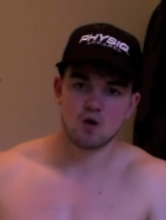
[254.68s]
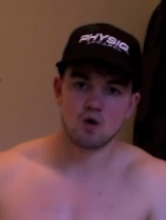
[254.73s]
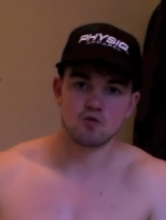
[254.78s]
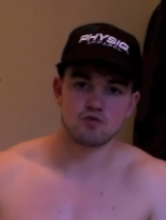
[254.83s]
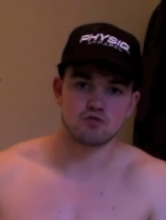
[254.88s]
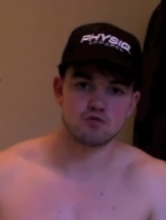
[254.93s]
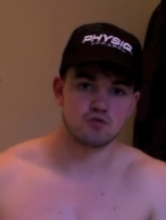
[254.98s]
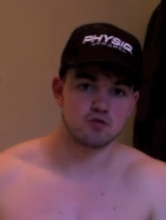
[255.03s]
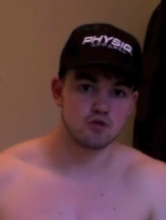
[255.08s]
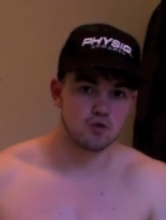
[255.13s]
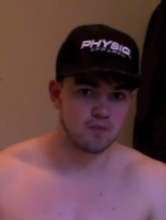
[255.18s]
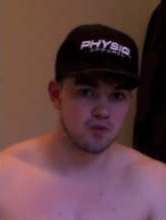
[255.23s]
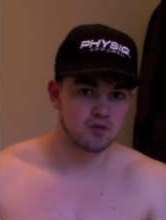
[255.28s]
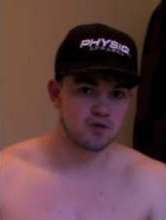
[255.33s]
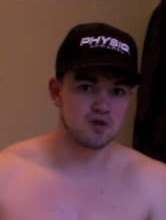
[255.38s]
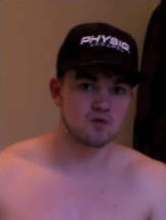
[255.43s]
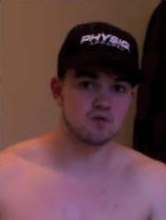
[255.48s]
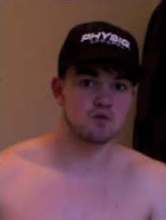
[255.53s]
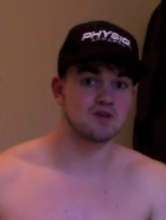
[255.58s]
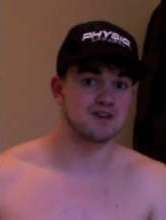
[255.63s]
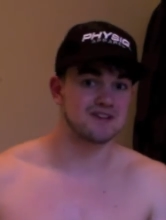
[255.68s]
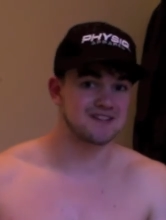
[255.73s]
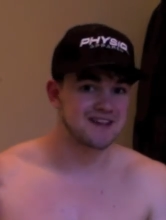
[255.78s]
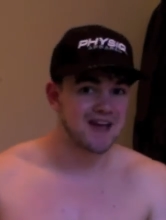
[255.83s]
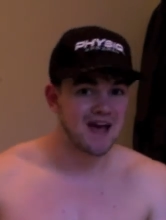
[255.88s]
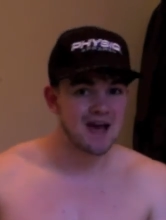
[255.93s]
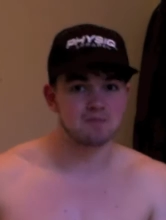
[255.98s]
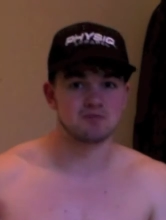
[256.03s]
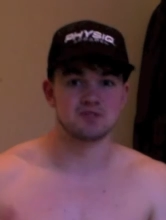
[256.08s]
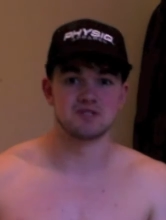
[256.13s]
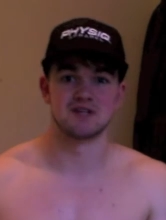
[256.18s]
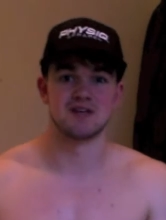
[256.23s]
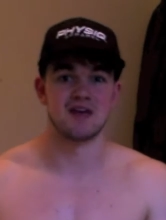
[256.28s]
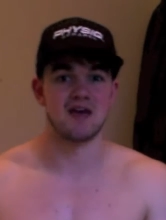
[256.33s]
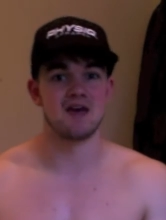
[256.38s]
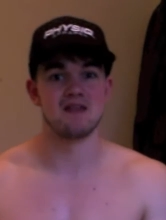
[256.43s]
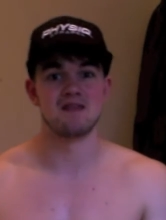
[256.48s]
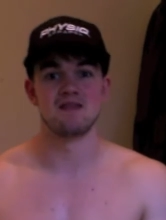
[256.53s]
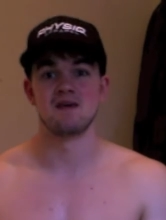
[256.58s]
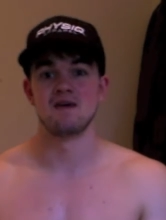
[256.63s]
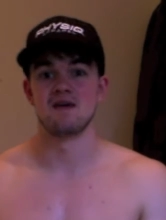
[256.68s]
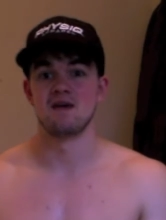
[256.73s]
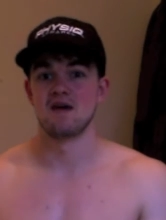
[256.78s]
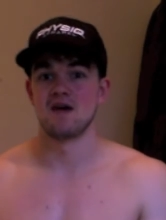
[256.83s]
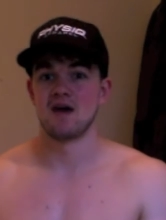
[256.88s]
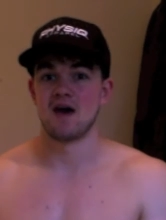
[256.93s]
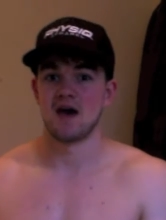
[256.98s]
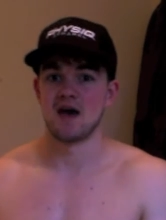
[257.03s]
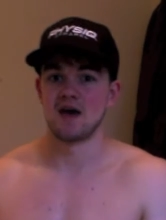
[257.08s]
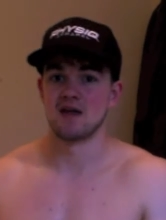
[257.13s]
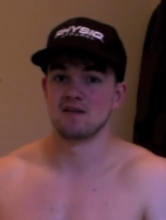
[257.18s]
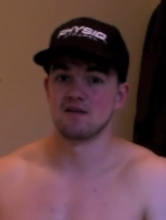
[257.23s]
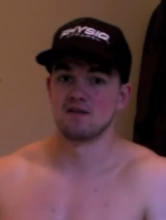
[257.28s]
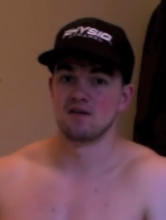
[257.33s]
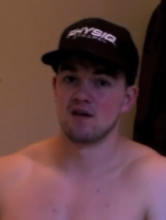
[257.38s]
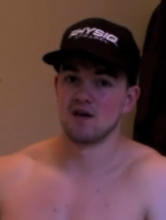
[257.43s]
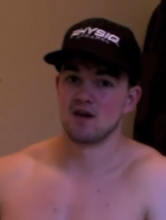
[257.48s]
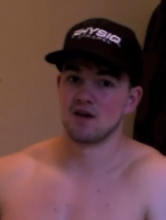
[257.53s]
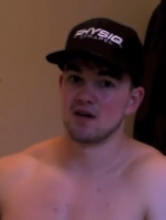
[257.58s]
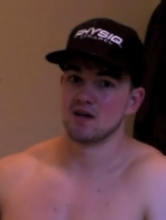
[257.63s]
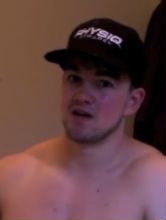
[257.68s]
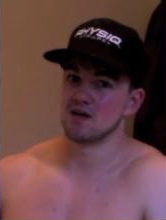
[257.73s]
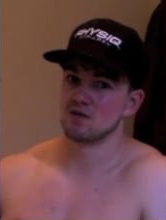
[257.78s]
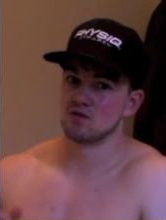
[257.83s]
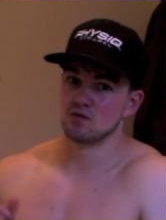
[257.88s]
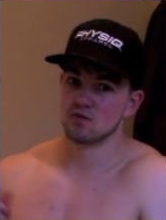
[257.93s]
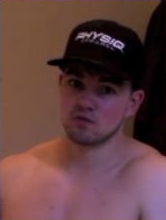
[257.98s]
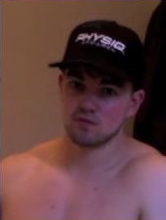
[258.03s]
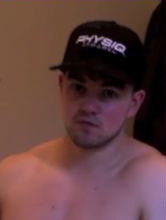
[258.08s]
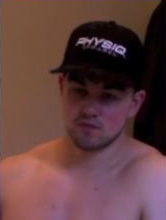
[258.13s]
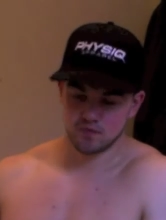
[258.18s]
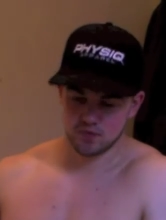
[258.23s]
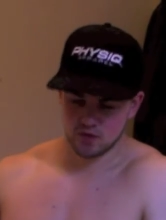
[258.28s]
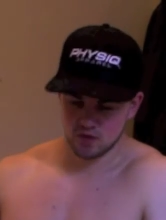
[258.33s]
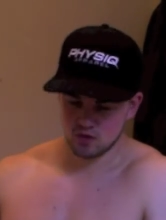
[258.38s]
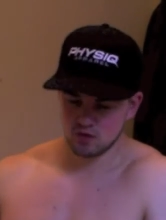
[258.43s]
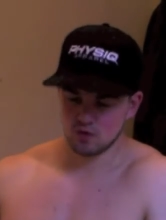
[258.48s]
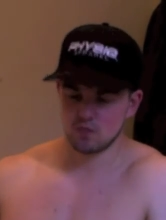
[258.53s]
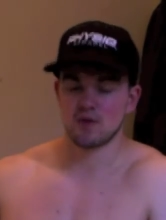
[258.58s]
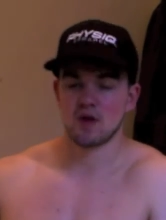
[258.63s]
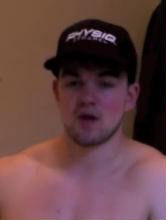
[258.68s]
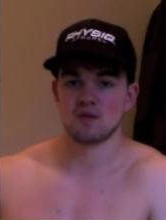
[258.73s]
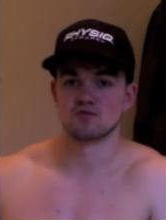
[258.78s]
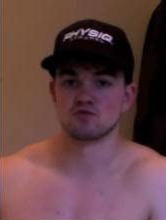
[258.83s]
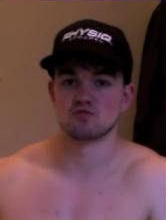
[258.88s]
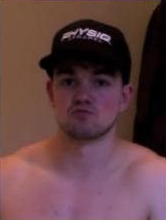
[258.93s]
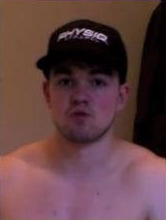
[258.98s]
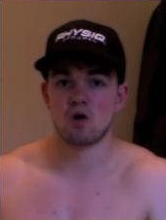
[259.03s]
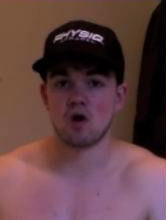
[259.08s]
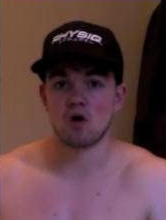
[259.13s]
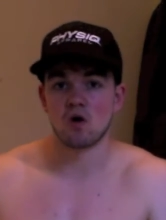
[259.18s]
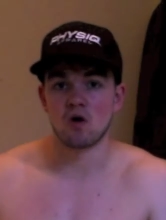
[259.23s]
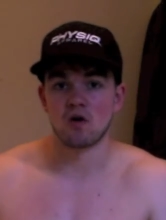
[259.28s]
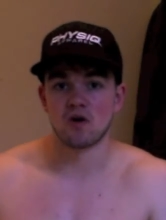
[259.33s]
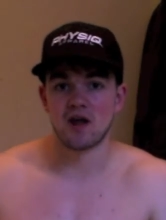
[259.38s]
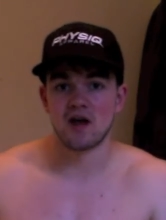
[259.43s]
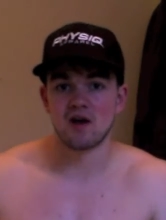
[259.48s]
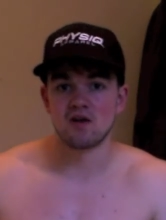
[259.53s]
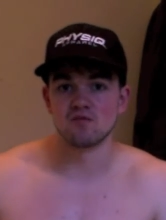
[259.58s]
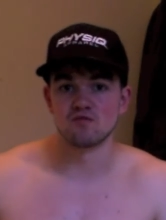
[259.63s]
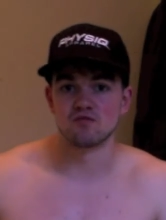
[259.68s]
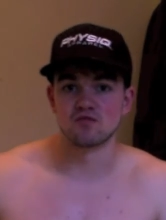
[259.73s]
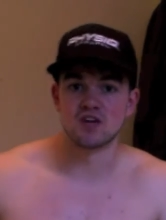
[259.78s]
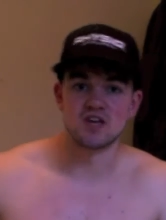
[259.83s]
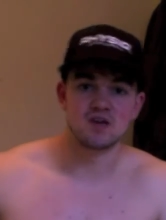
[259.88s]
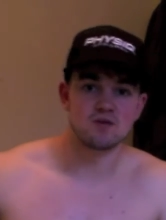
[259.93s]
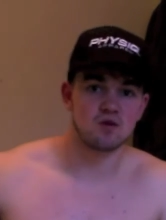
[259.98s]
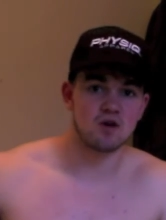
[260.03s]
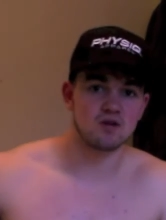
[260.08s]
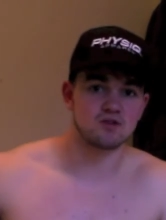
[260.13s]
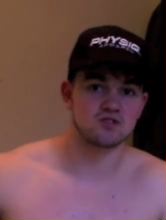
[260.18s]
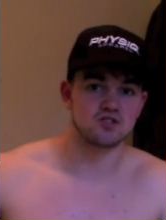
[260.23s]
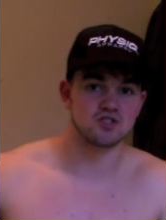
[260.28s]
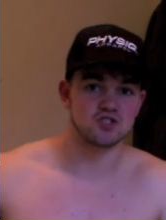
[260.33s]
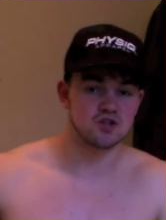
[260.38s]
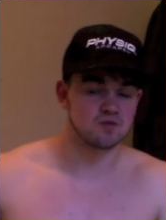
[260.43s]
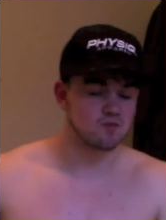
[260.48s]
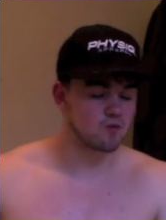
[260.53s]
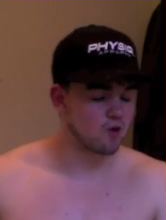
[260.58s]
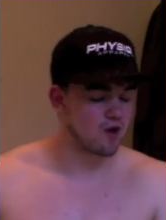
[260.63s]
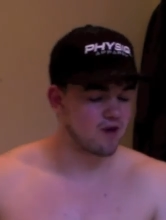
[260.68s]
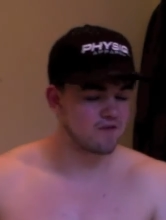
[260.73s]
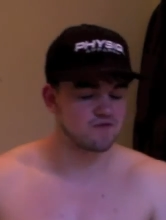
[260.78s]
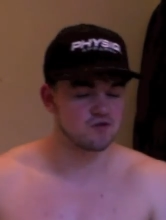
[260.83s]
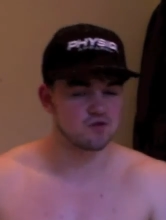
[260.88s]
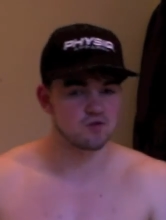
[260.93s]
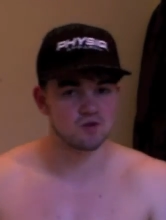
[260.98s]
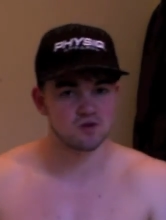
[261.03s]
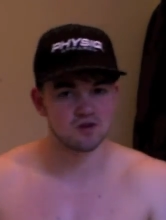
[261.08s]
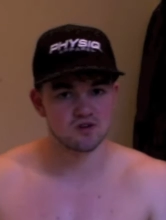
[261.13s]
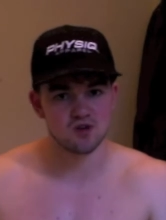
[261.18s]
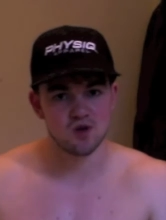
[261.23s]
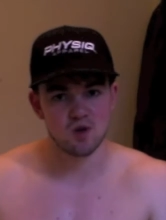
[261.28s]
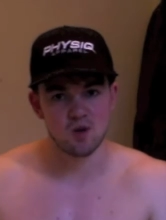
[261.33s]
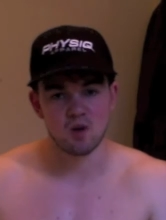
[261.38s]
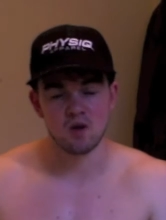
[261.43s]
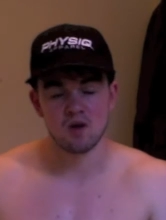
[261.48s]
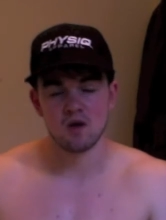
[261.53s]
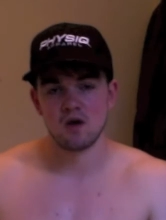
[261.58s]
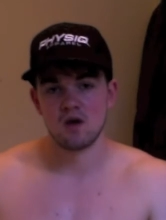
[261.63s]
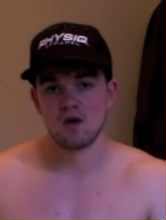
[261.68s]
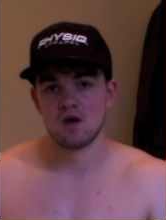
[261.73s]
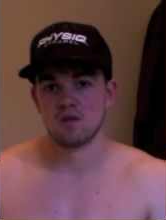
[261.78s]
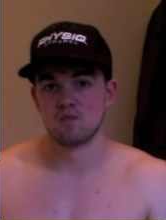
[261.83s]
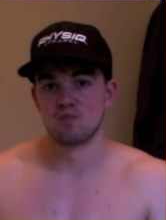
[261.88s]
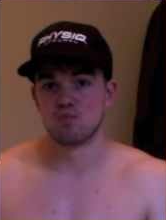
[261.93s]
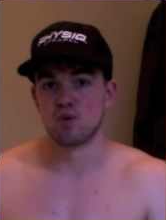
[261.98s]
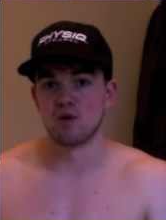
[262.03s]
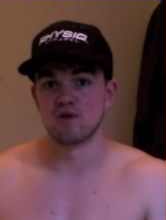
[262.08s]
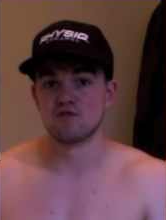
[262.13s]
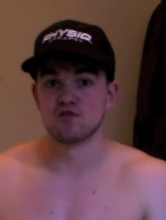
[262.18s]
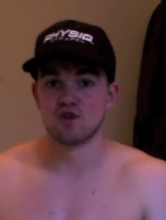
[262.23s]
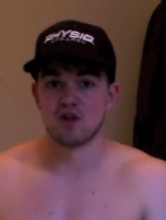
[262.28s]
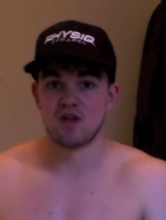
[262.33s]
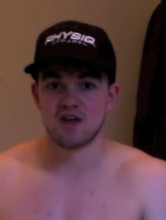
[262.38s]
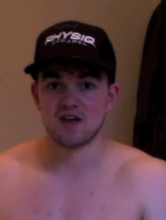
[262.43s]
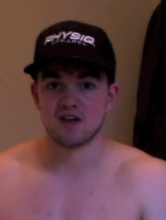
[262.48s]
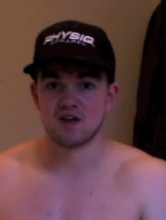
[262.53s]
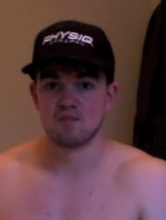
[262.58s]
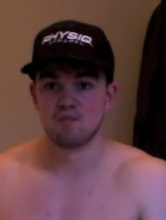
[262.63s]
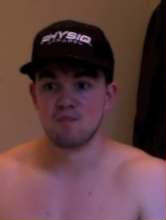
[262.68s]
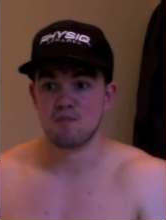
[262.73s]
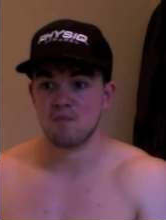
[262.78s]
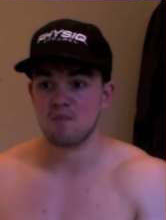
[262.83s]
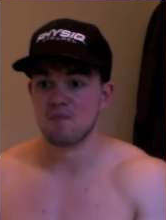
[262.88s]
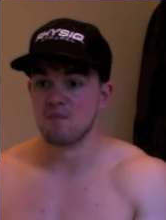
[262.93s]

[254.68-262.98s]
go on through, your body will adapt again, and you'll be able to rock on out and keep going to the gym, whatever you want to do. But if you're like,